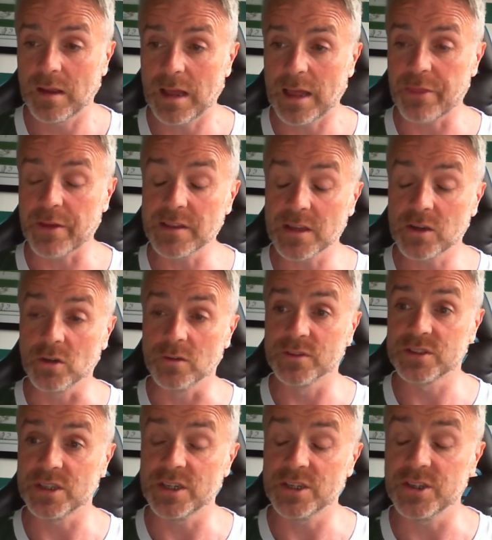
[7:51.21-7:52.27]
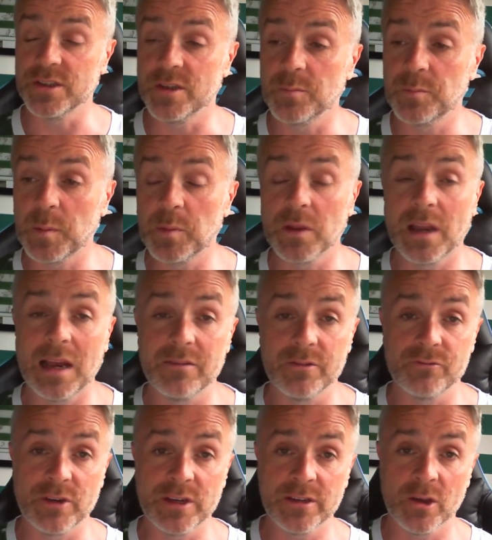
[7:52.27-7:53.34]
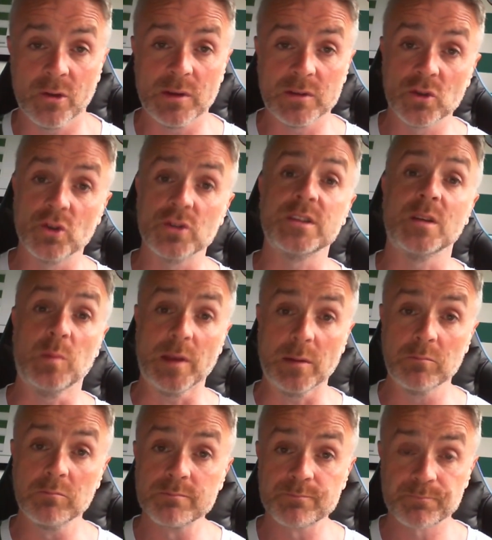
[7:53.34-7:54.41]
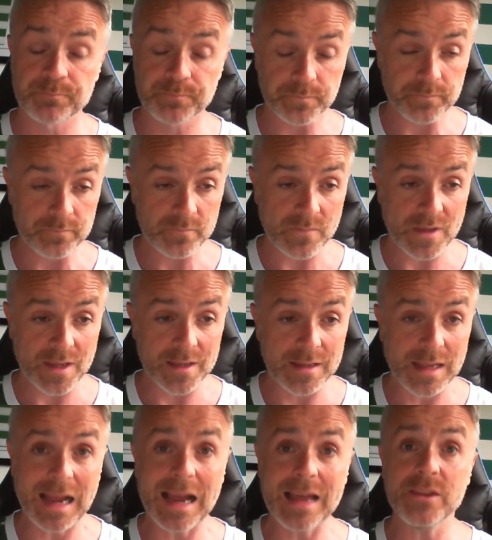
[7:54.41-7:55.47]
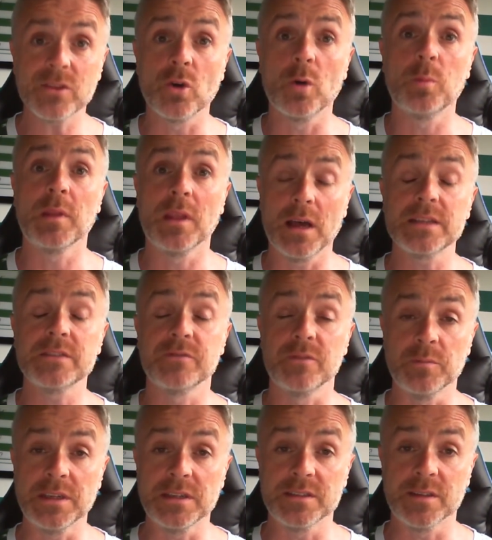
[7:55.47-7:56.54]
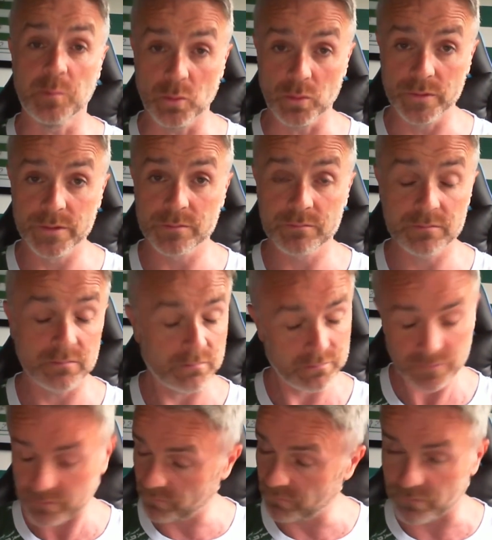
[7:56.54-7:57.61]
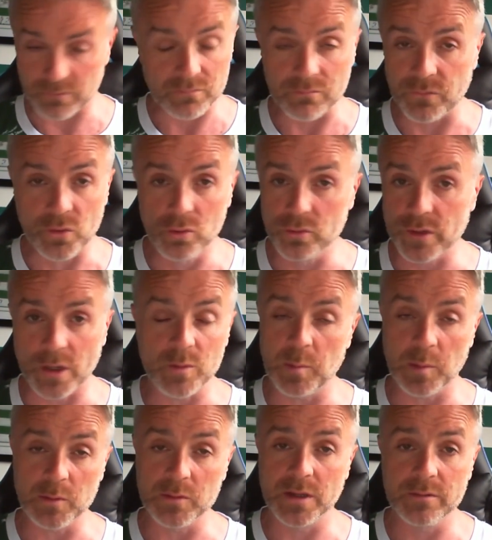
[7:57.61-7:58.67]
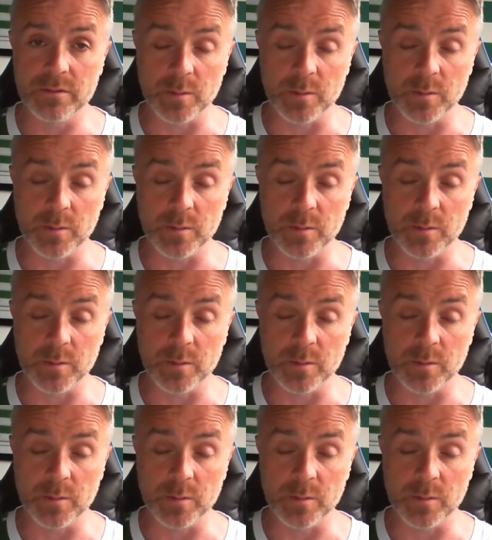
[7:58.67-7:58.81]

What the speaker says: I think the conversation that people are having right now is who's to blame. At the top of the list for me is the board. No doubt about it.